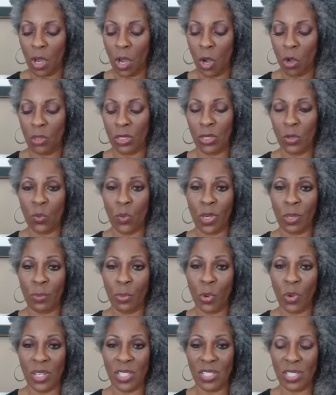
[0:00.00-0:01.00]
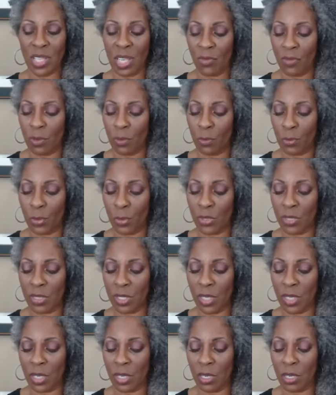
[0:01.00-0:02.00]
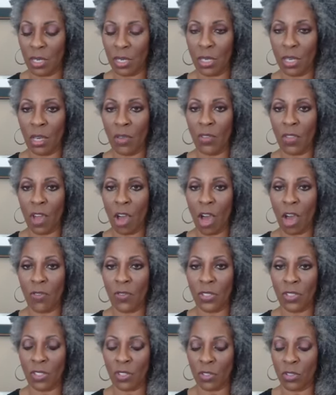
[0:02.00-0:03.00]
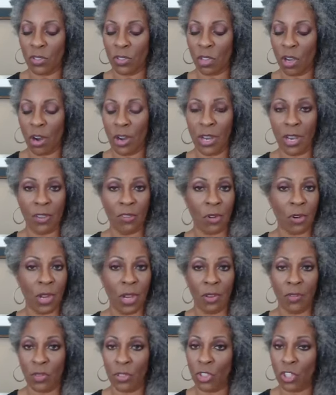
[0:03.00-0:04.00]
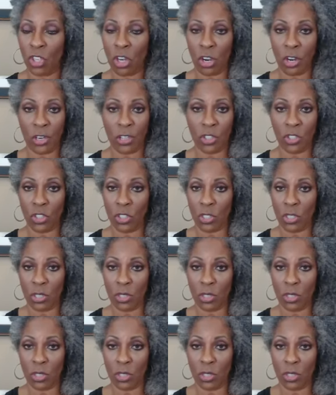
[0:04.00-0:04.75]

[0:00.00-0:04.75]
only 1.7% of the officers are ever charged.